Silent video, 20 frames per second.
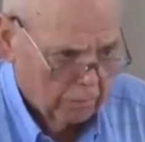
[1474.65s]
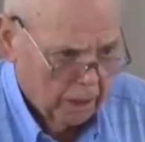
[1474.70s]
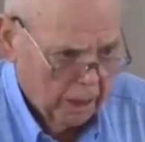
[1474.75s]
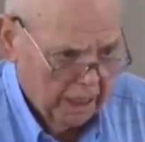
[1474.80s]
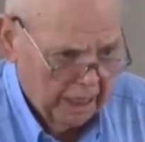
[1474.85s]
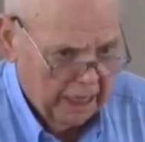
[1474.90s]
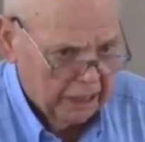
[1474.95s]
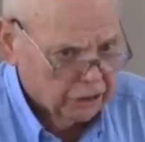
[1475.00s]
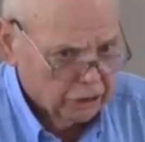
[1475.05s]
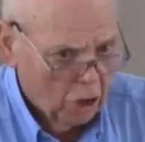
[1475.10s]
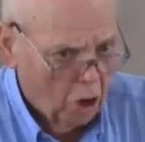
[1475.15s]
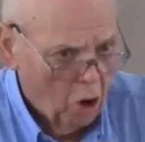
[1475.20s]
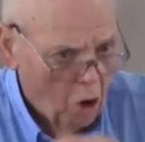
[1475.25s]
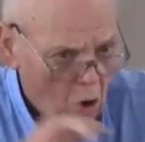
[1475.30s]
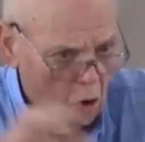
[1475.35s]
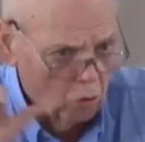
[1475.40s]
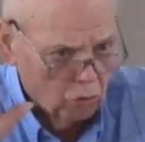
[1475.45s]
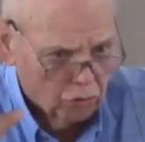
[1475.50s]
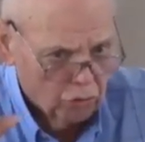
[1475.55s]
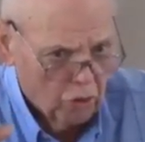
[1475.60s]
Amen. It's
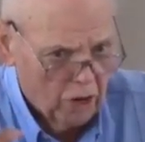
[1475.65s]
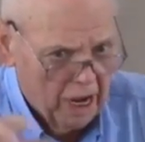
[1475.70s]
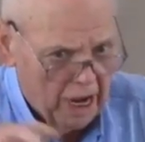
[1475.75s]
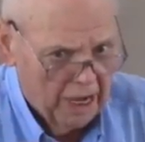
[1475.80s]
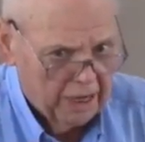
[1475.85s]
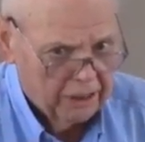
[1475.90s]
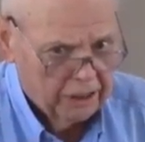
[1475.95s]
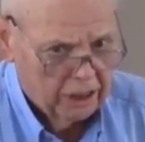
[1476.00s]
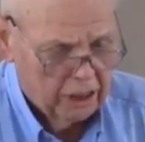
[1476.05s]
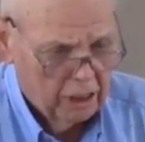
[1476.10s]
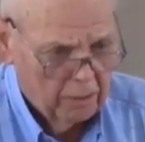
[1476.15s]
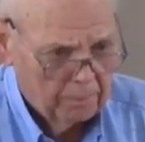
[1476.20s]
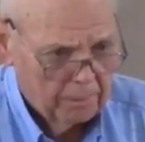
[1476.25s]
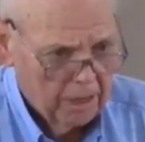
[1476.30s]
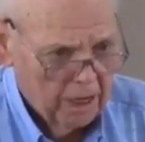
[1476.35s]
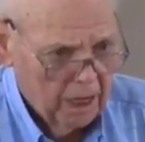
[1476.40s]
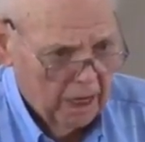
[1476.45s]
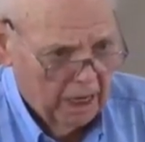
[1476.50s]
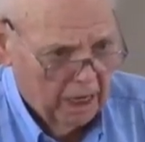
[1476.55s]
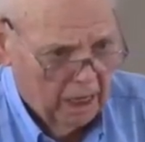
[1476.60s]
all dried
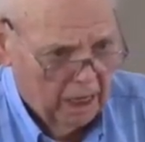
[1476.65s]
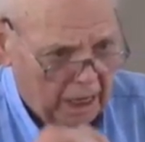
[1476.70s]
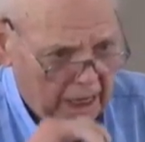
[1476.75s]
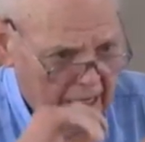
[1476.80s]
up. Uh,